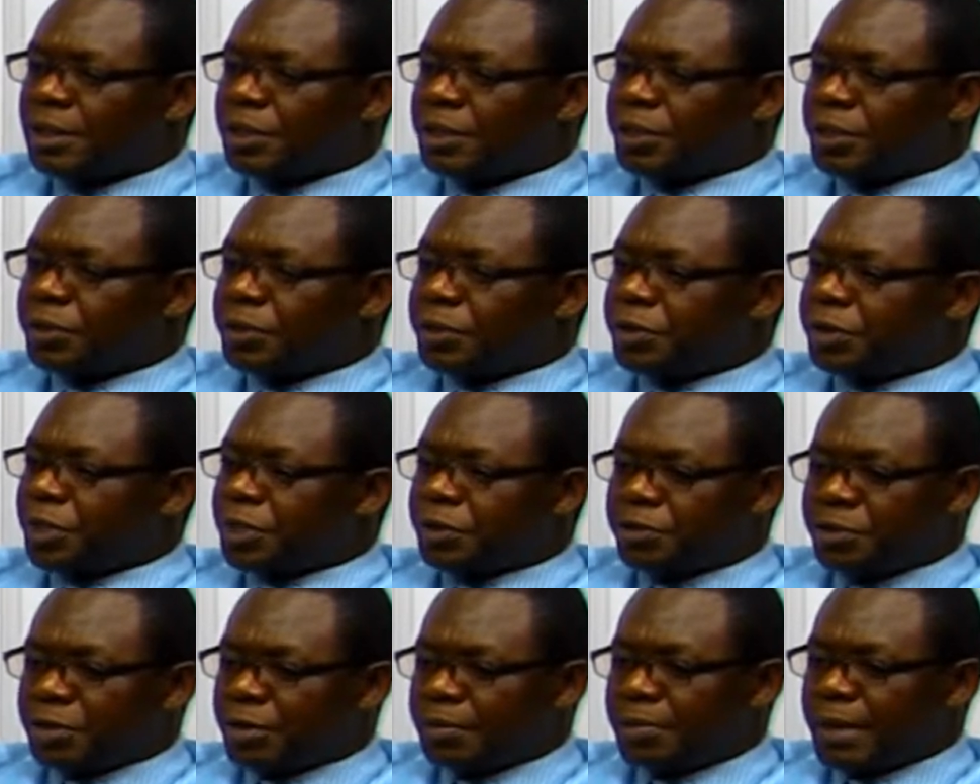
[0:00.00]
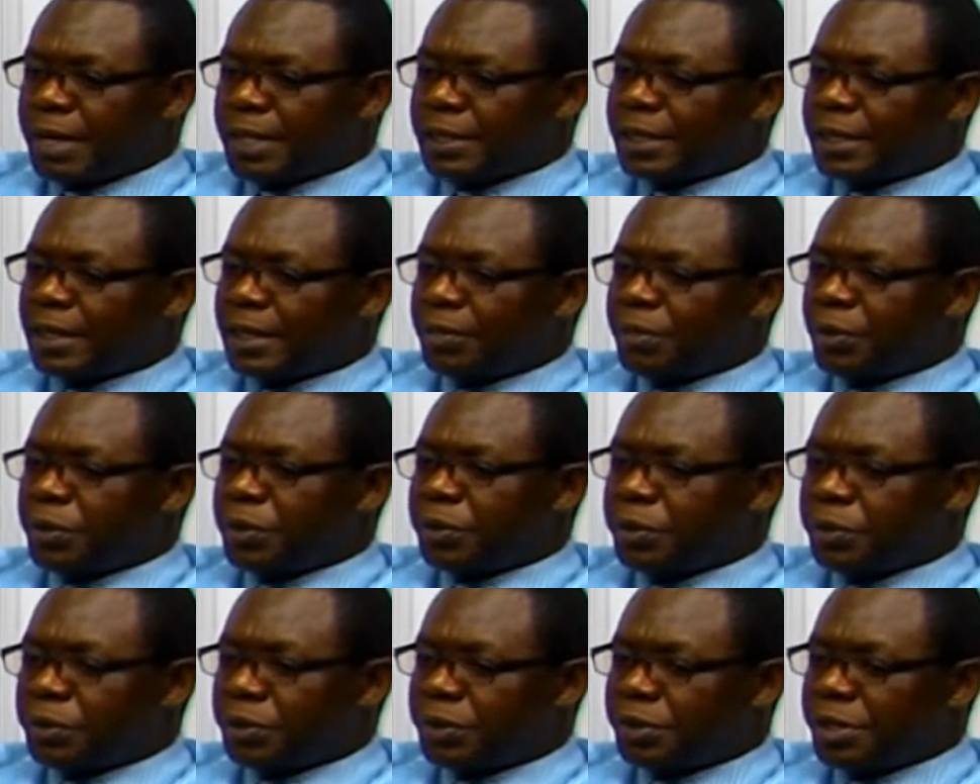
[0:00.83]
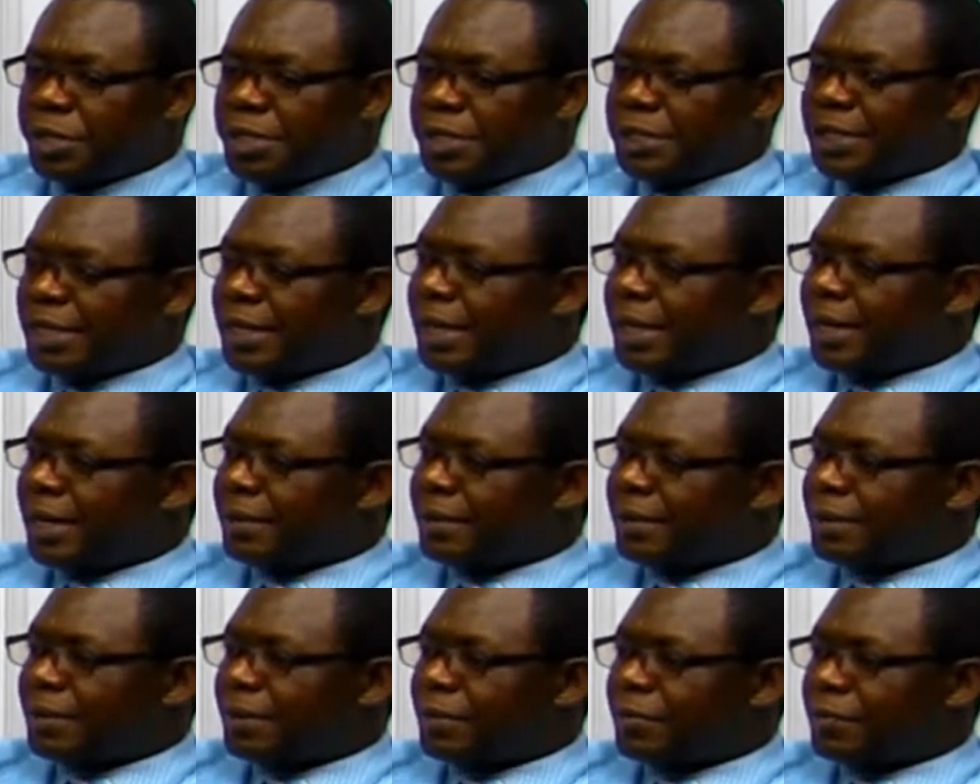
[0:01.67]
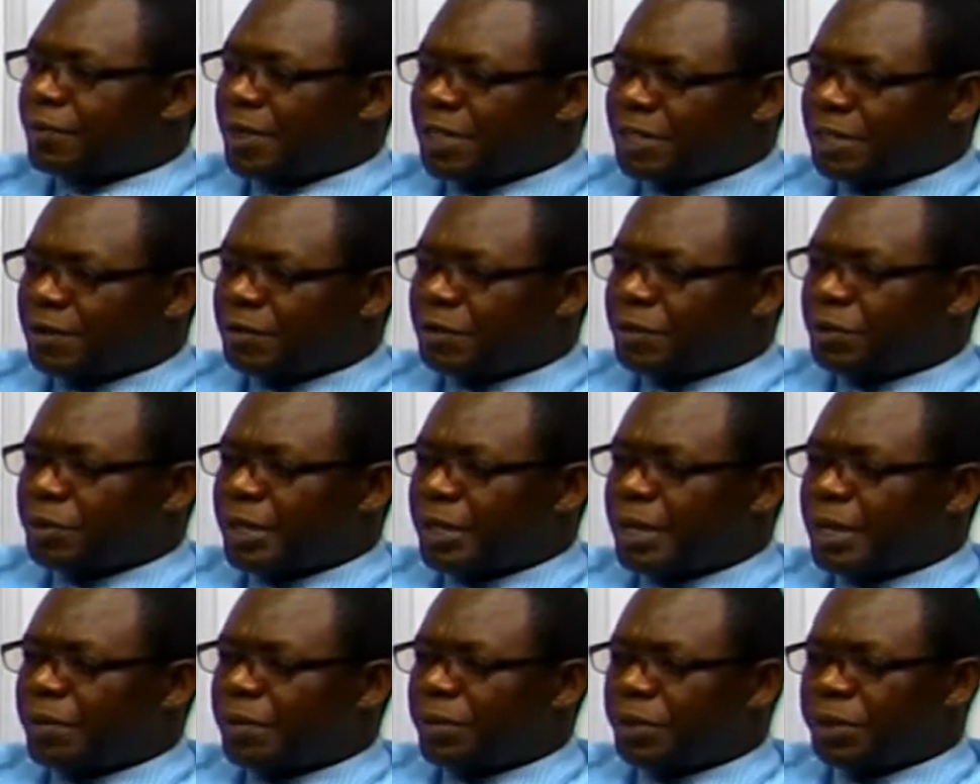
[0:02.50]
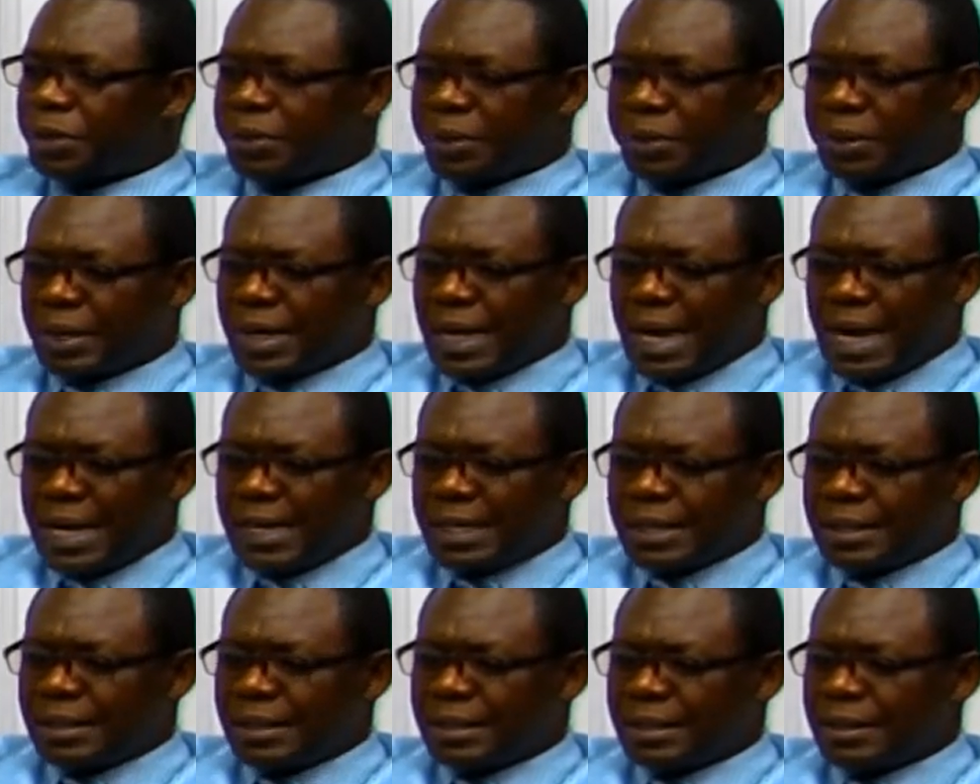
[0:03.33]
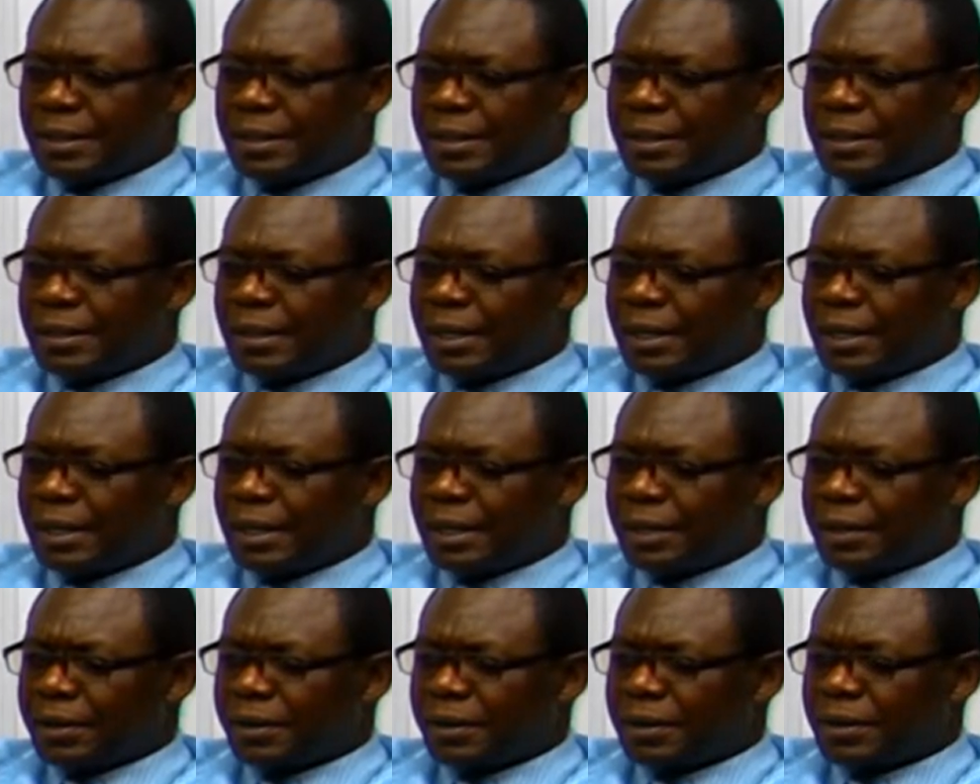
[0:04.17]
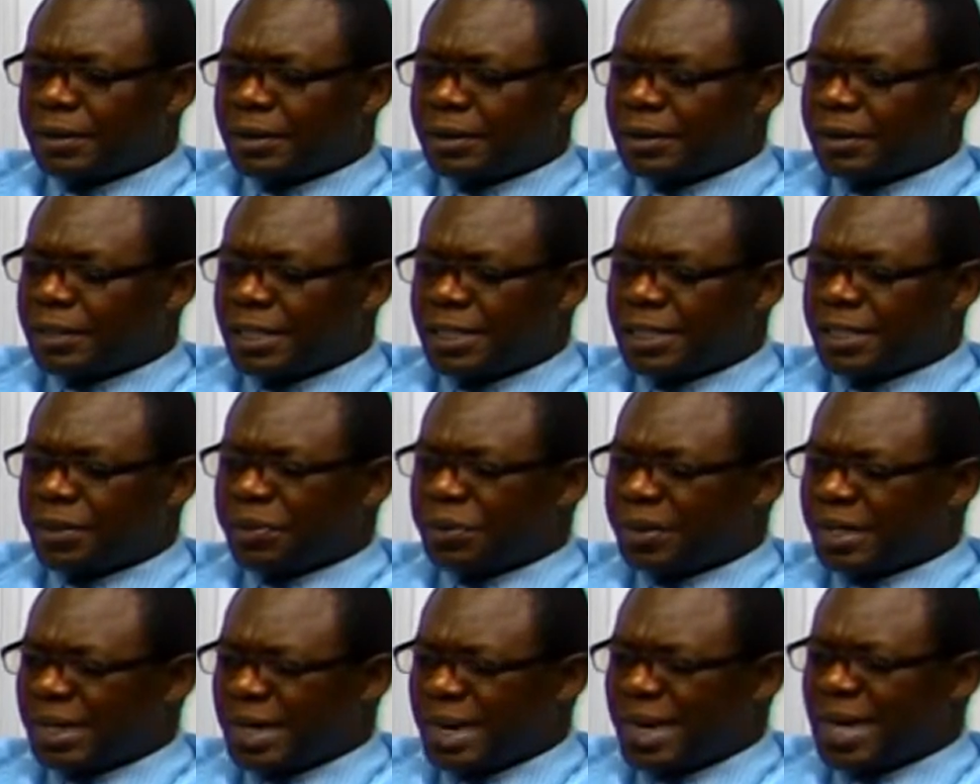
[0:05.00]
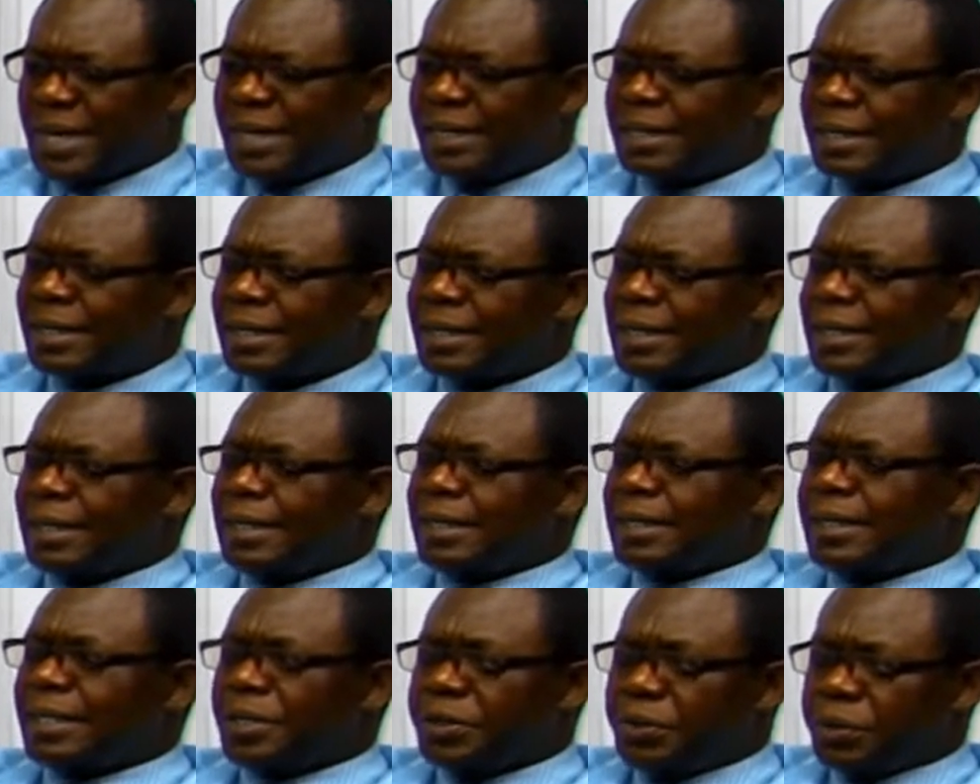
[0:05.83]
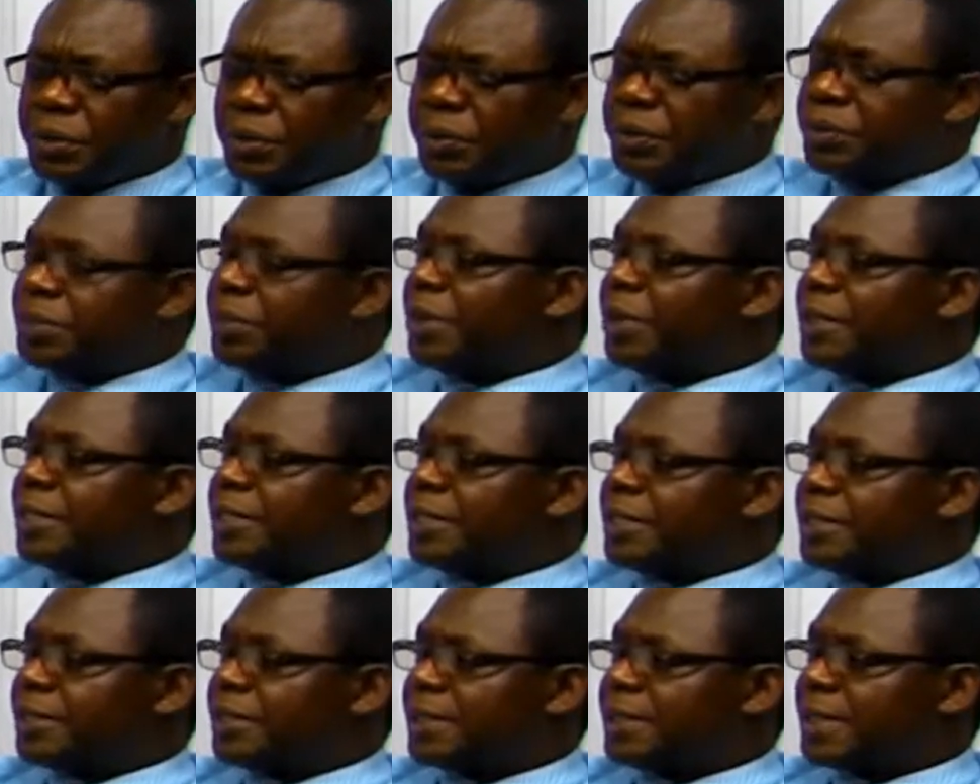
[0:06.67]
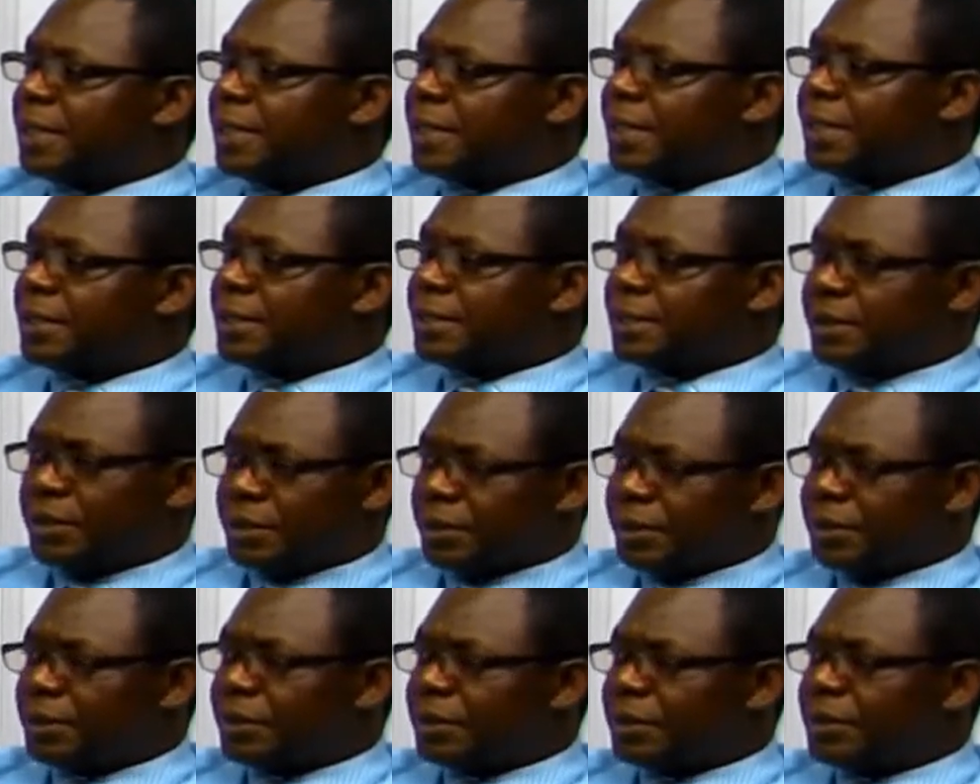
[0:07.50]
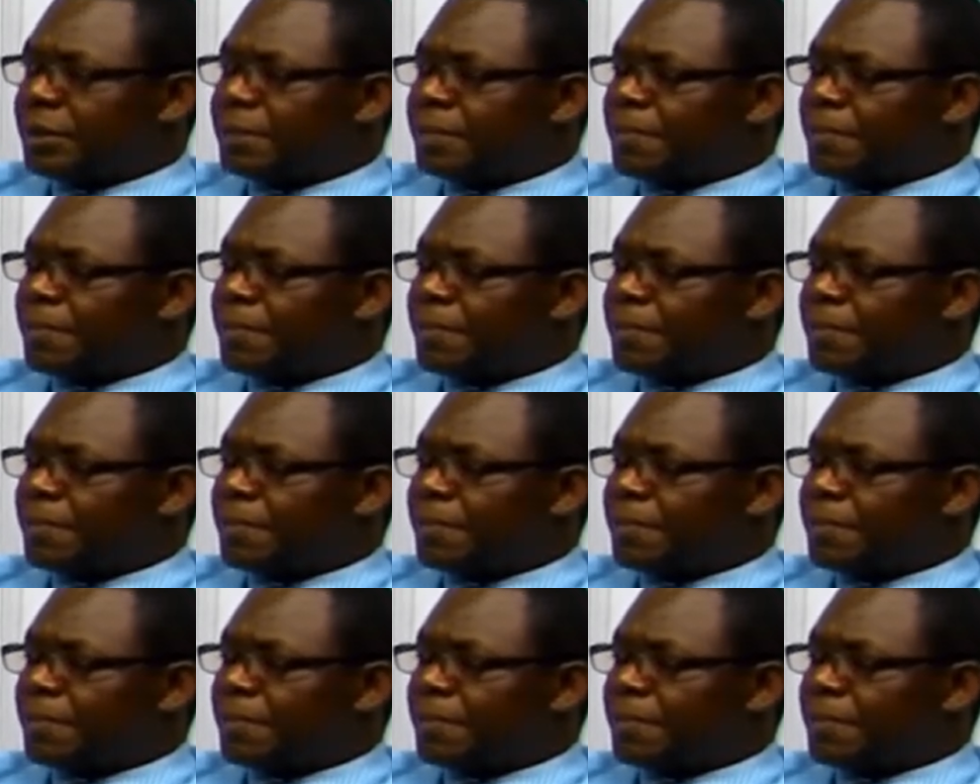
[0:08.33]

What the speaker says: you disrespect them, or you do things that are offensive to them, or they don't like things they don't like, then you lose your audience, and that's not good.